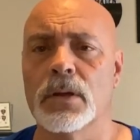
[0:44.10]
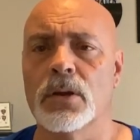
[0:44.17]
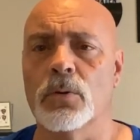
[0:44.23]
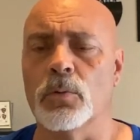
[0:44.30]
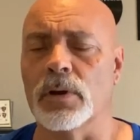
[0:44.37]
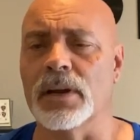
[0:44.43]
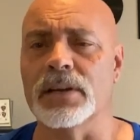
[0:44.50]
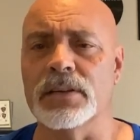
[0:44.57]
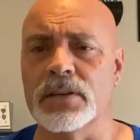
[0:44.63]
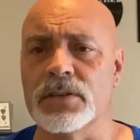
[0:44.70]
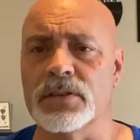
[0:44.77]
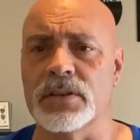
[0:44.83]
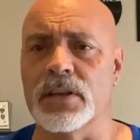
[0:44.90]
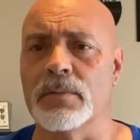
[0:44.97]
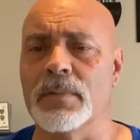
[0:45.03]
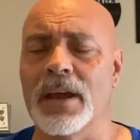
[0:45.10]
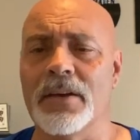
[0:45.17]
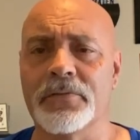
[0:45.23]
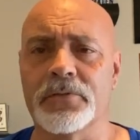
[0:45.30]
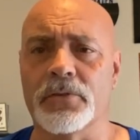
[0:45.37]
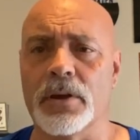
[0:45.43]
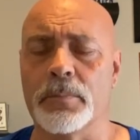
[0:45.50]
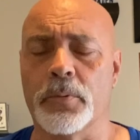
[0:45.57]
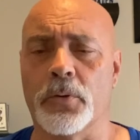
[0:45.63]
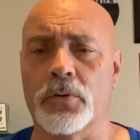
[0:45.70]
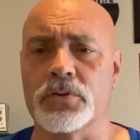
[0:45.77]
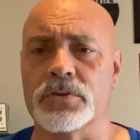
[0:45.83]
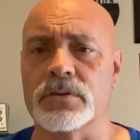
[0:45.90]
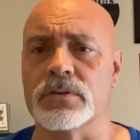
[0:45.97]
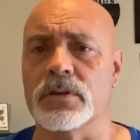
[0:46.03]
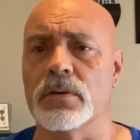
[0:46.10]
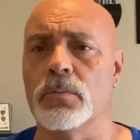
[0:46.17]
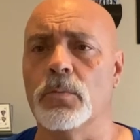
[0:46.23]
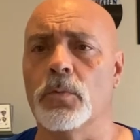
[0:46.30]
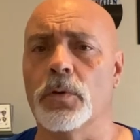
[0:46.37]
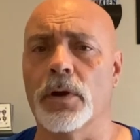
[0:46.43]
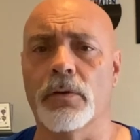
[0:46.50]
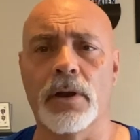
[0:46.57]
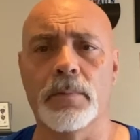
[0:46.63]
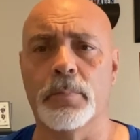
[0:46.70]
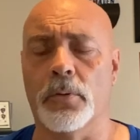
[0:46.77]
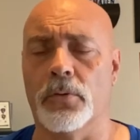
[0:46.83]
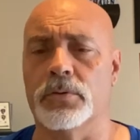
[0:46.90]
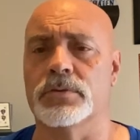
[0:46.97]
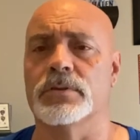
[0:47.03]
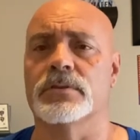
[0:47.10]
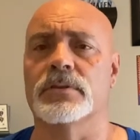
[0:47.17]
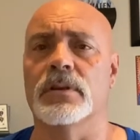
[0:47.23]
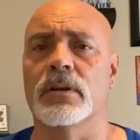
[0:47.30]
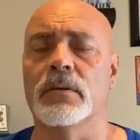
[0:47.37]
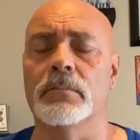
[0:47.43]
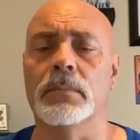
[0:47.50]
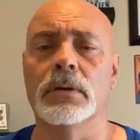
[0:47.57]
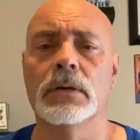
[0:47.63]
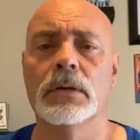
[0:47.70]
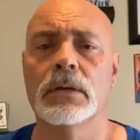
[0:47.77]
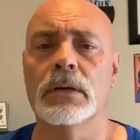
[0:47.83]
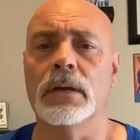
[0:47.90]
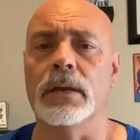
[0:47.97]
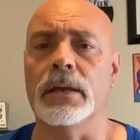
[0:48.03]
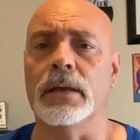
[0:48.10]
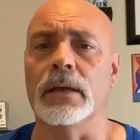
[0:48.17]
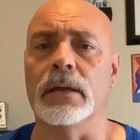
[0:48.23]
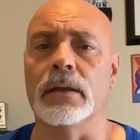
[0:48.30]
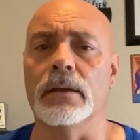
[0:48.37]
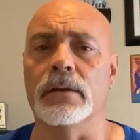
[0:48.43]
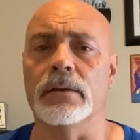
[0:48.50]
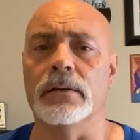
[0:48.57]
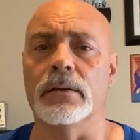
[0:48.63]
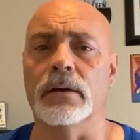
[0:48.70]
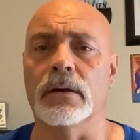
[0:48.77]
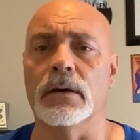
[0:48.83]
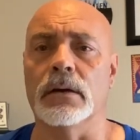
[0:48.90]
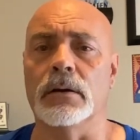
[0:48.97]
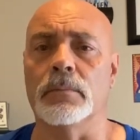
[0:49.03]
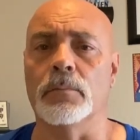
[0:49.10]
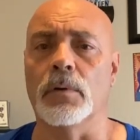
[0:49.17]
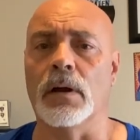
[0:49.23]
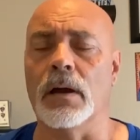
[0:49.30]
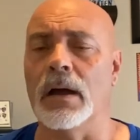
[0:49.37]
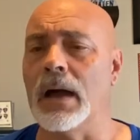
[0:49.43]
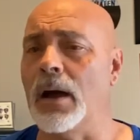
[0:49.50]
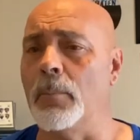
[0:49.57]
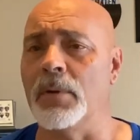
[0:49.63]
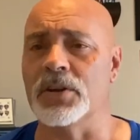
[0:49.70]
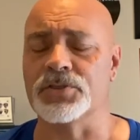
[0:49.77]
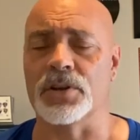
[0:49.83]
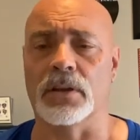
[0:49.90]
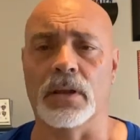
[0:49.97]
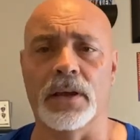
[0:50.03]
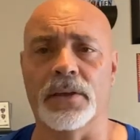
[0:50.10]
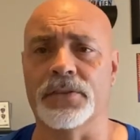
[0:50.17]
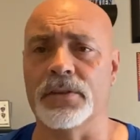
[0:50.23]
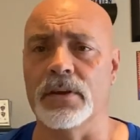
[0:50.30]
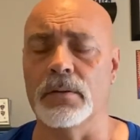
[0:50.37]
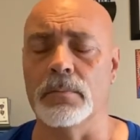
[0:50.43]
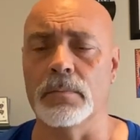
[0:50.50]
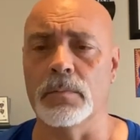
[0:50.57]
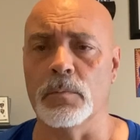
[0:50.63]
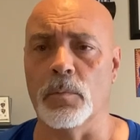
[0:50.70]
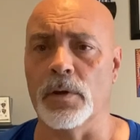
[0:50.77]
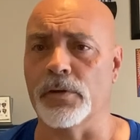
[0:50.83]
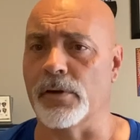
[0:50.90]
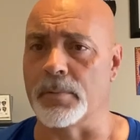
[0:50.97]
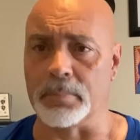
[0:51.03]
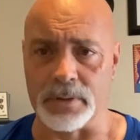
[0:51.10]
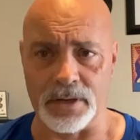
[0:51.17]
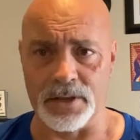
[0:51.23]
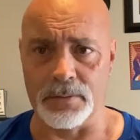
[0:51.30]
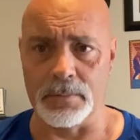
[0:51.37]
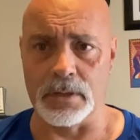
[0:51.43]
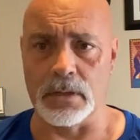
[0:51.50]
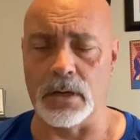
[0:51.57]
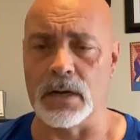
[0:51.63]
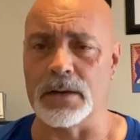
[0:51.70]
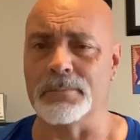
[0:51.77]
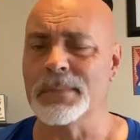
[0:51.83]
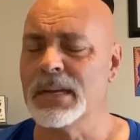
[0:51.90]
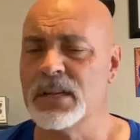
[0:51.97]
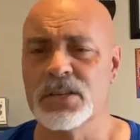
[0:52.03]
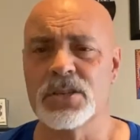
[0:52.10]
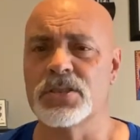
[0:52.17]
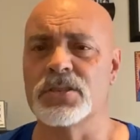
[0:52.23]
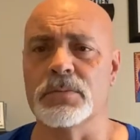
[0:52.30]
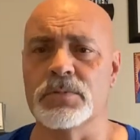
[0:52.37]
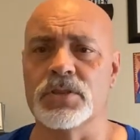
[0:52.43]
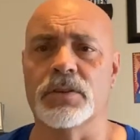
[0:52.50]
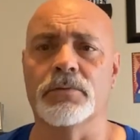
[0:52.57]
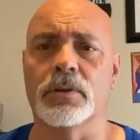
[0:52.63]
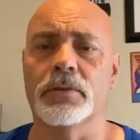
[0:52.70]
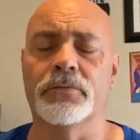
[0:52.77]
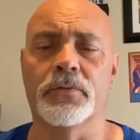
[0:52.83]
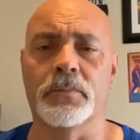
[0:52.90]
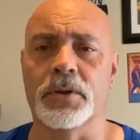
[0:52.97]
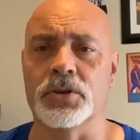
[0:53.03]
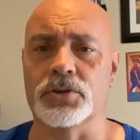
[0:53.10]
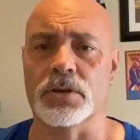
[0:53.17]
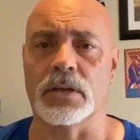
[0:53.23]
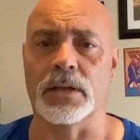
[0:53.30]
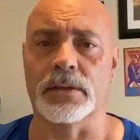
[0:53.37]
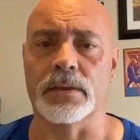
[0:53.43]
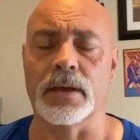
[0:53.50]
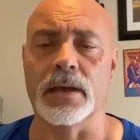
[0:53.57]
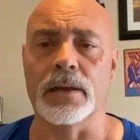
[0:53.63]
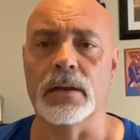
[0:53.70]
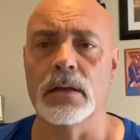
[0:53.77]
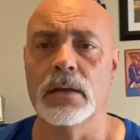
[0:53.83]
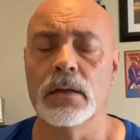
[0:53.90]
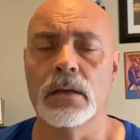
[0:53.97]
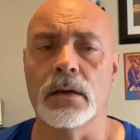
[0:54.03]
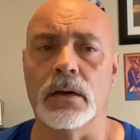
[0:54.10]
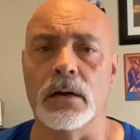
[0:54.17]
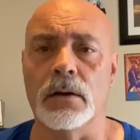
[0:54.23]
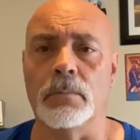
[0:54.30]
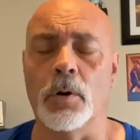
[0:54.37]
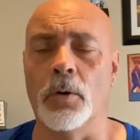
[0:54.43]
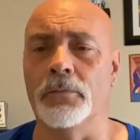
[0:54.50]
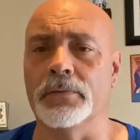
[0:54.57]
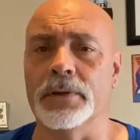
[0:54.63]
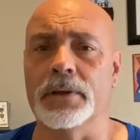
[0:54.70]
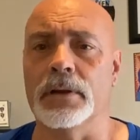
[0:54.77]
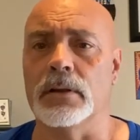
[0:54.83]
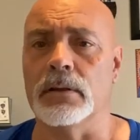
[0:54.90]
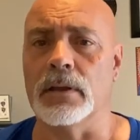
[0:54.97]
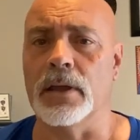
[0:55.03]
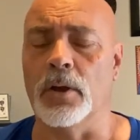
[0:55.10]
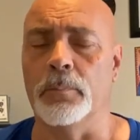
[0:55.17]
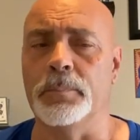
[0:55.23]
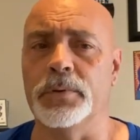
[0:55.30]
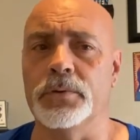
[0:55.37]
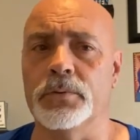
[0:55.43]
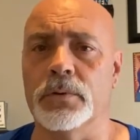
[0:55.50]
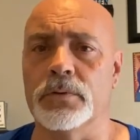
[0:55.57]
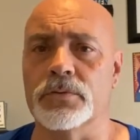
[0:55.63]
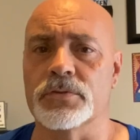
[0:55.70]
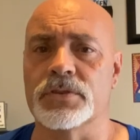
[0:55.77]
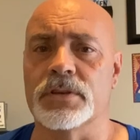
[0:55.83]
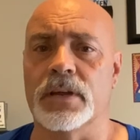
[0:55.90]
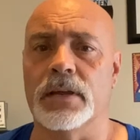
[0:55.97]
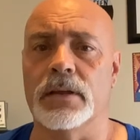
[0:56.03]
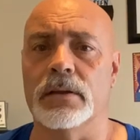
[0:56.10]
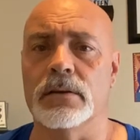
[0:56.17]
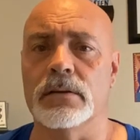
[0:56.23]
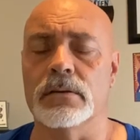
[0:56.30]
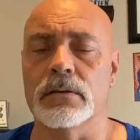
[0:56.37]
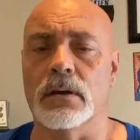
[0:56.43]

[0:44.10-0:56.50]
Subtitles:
what I did to them after I purchased them, where I purchased them, and how much I like them, whether I play them a lot, just some general information like that. Hopefully it'll help you understand